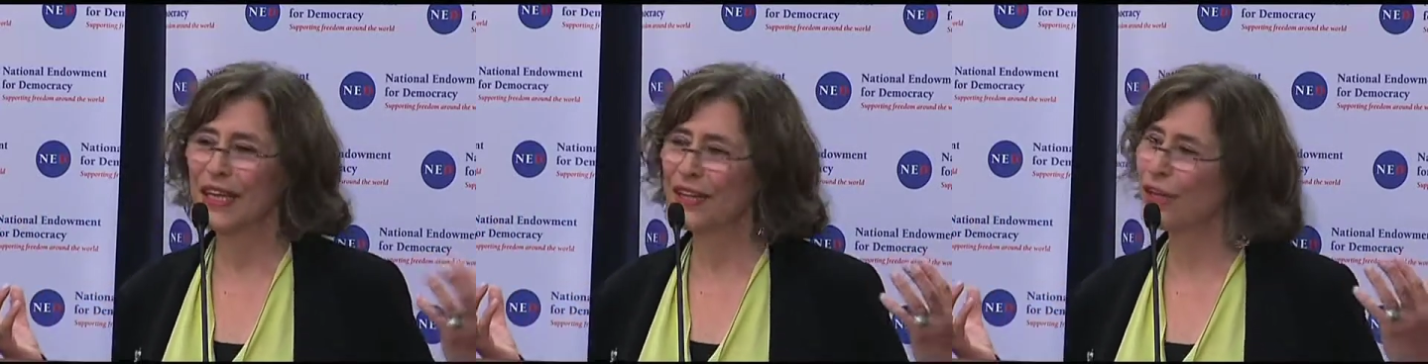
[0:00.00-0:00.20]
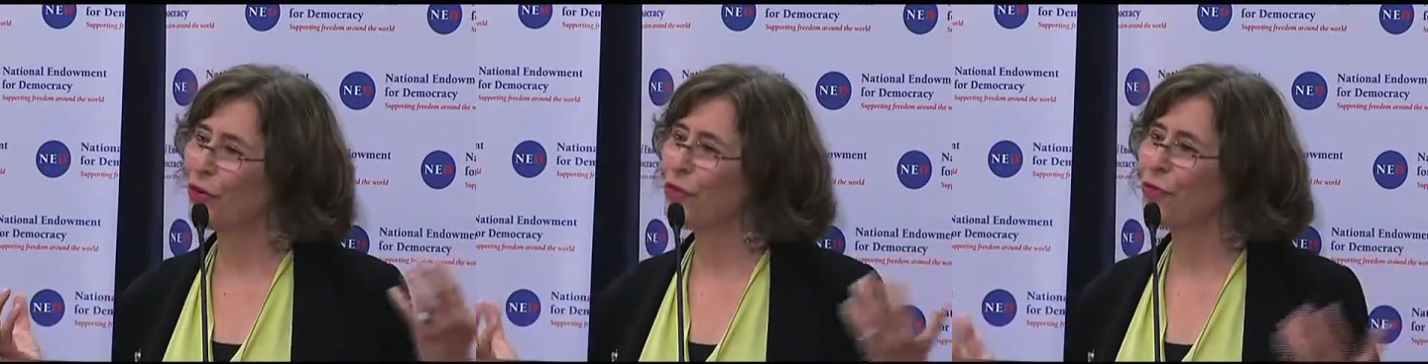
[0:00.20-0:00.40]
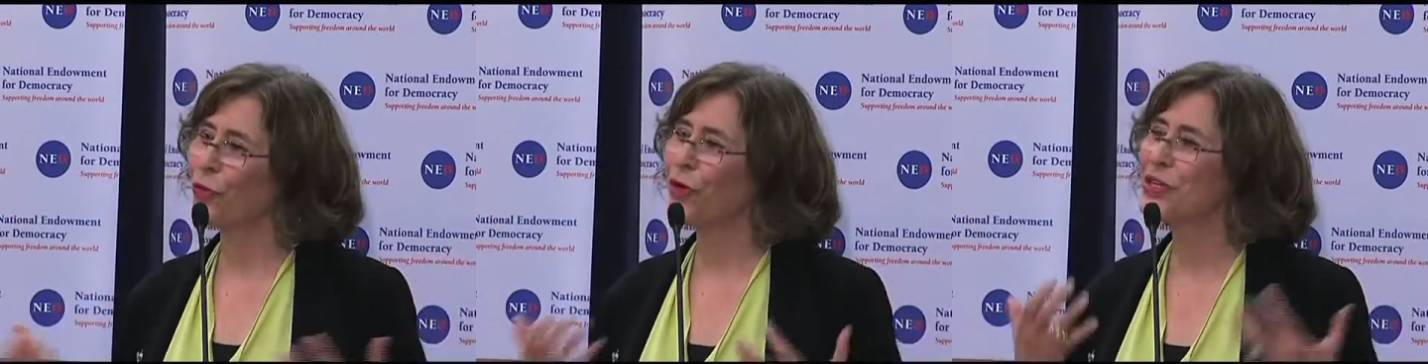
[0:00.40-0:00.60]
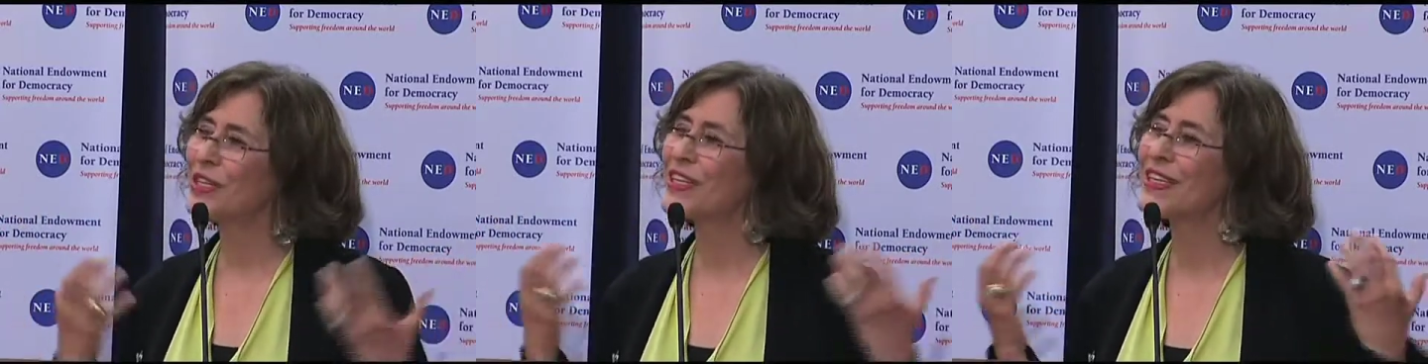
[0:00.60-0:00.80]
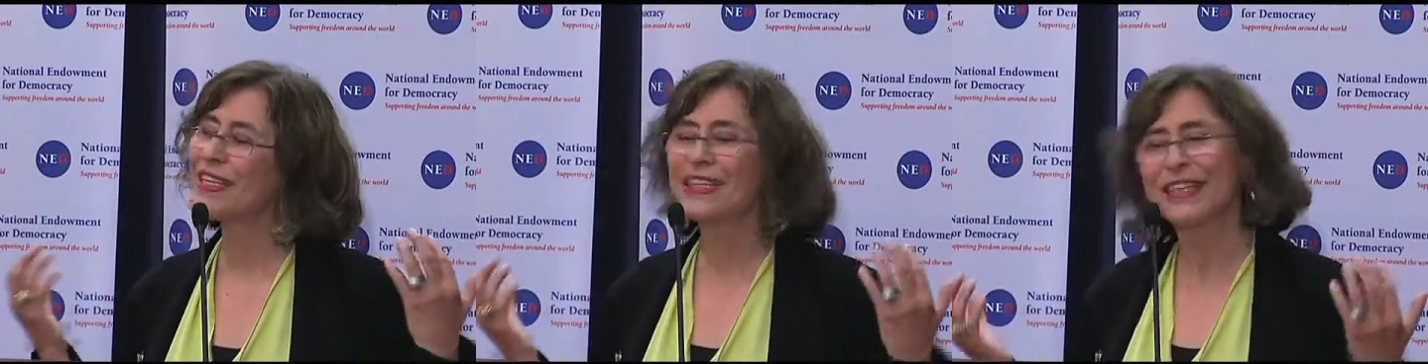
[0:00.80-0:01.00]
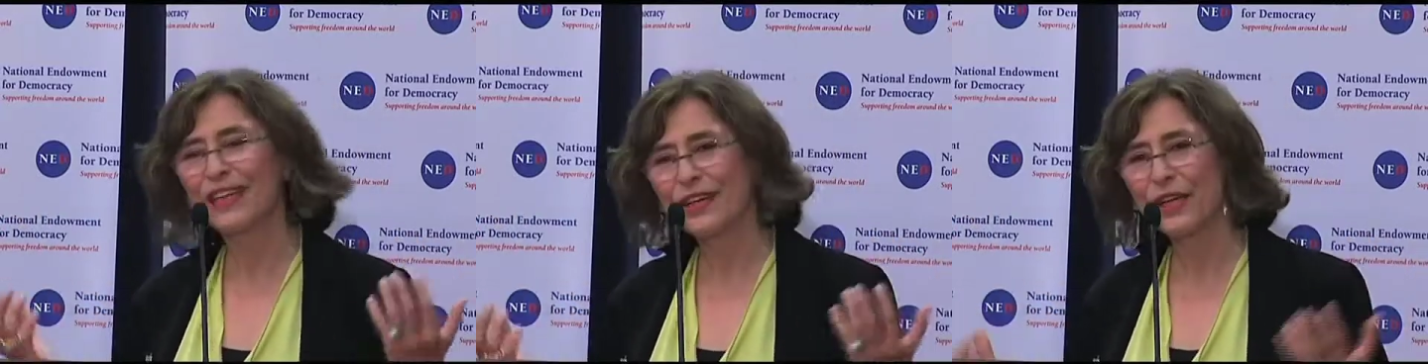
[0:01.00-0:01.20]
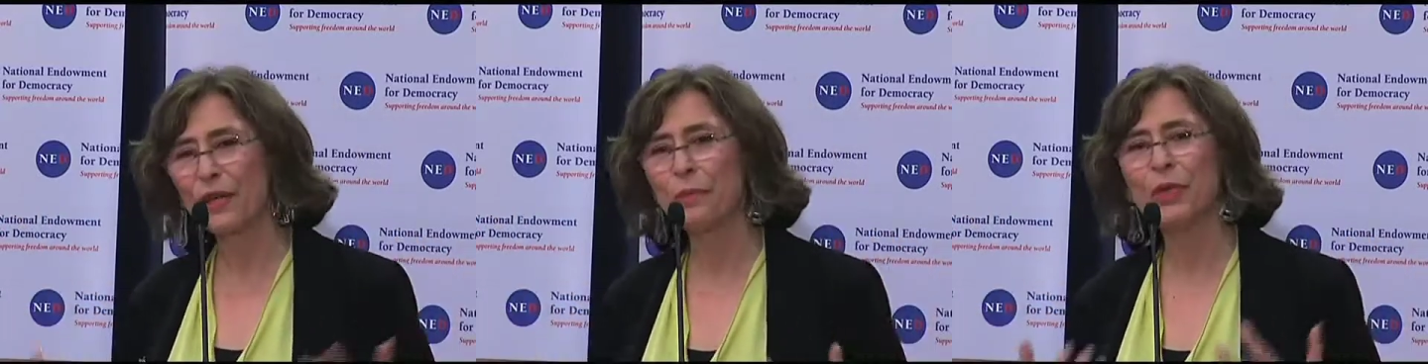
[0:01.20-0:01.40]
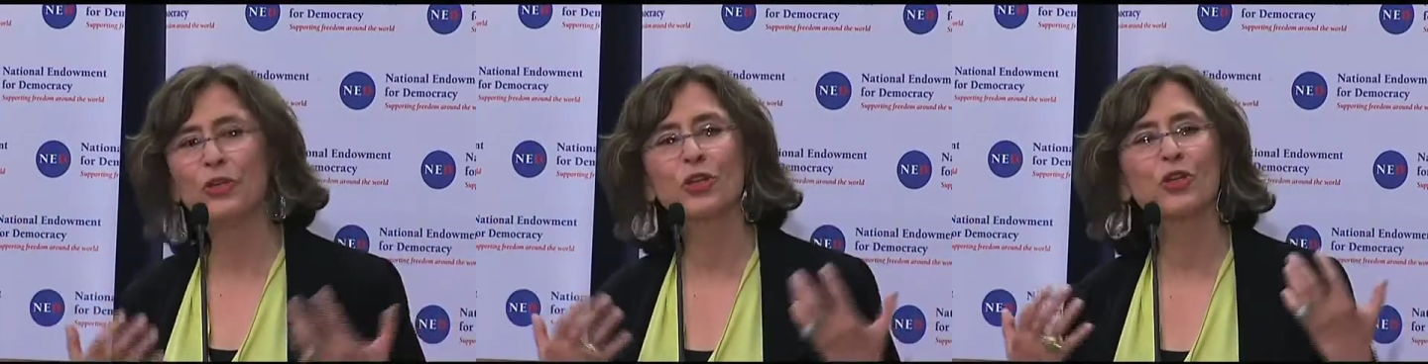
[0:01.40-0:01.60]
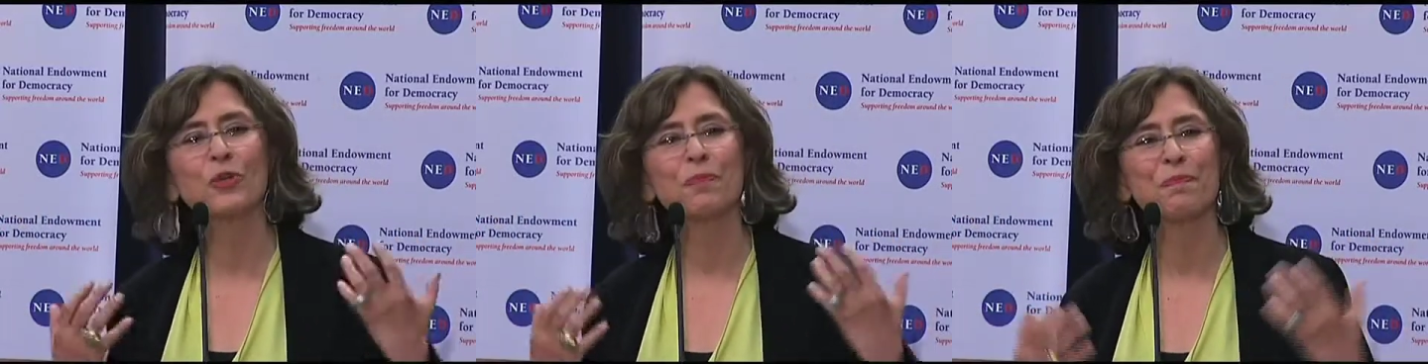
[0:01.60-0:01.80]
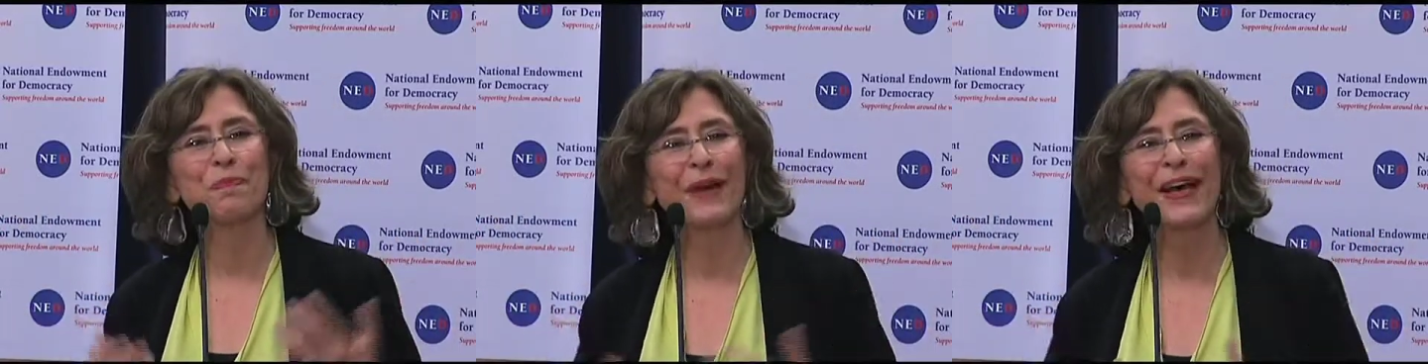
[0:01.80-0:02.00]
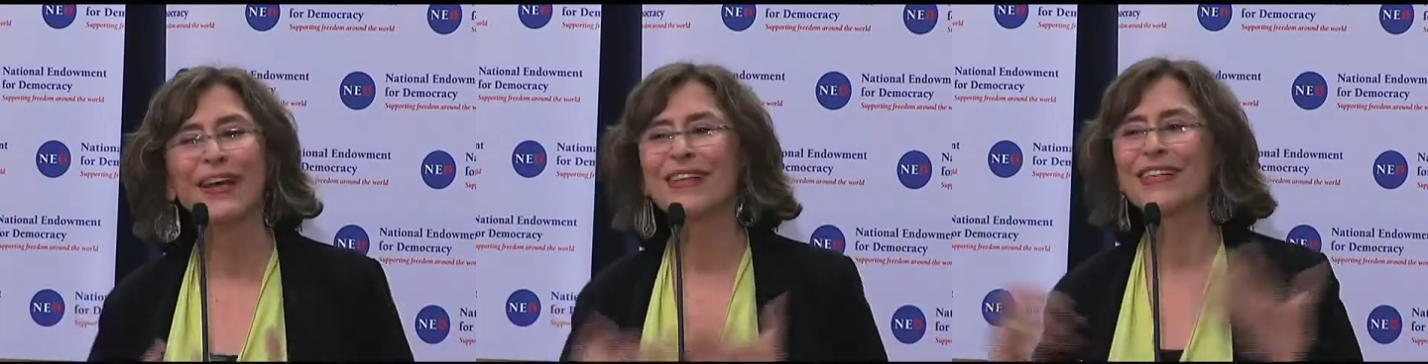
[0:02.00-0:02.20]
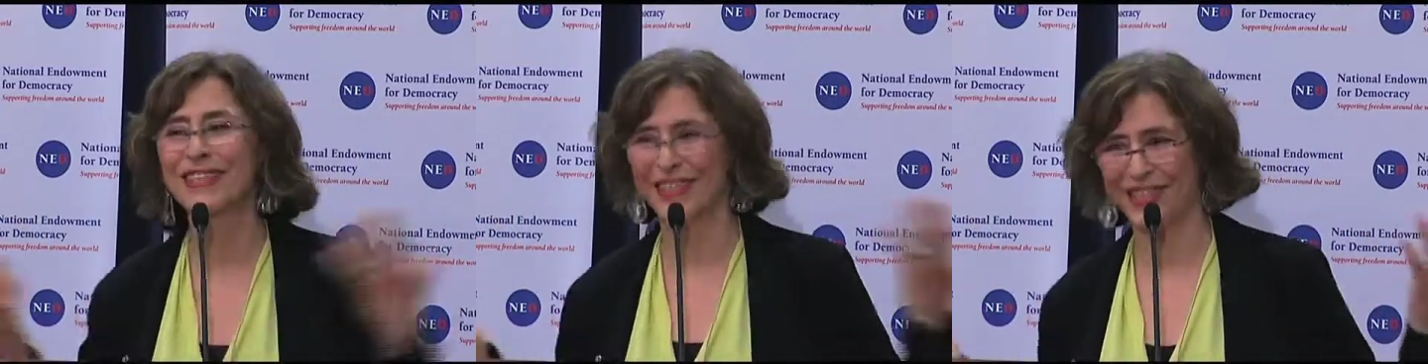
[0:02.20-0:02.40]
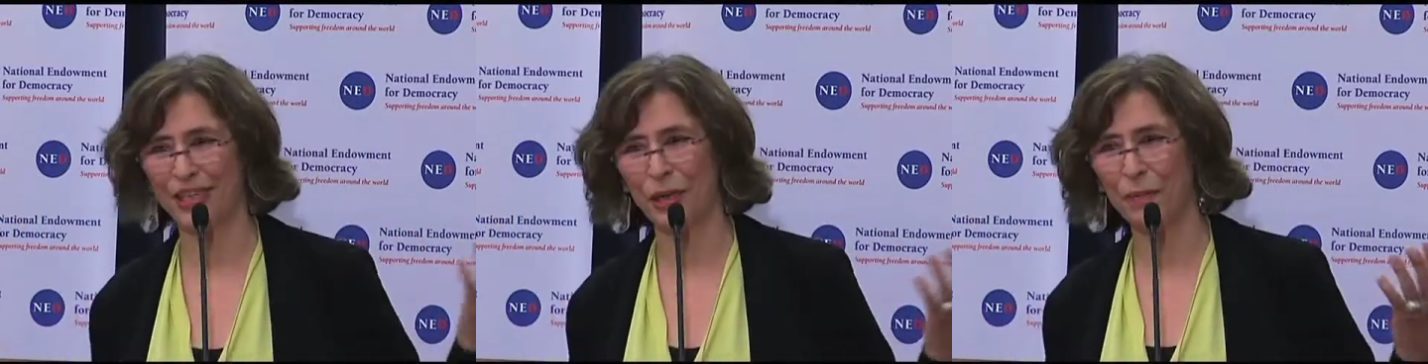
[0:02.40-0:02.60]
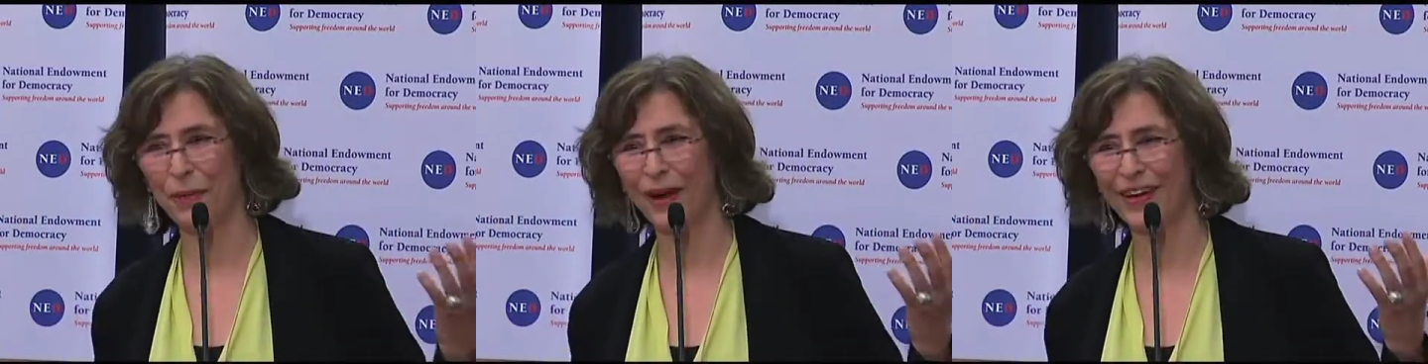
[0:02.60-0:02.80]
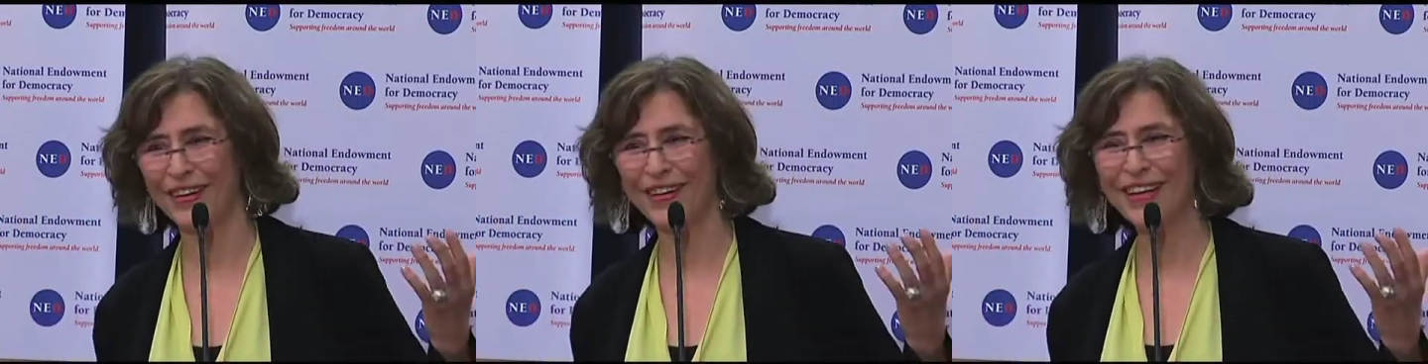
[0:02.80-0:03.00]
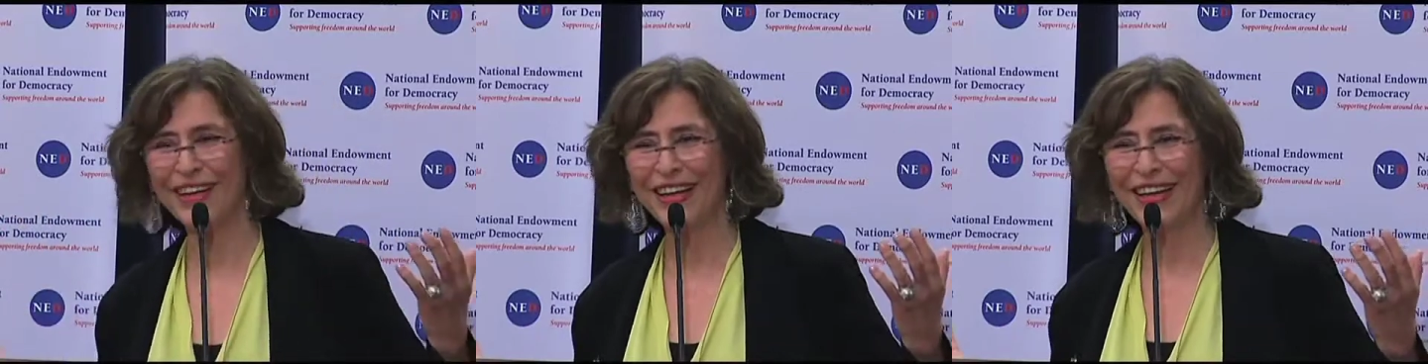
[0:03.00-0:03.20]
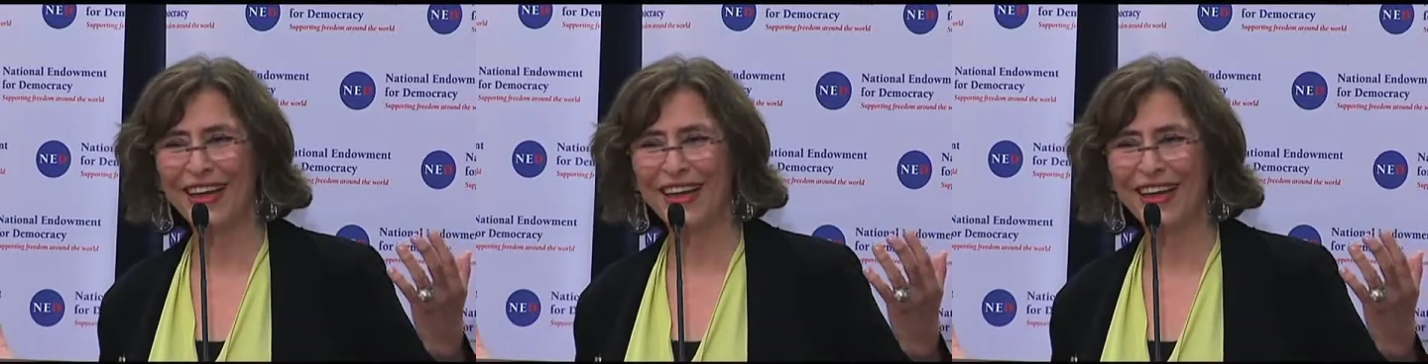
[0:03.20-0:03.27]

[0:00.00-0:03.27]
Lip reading: their voices and their images burst upon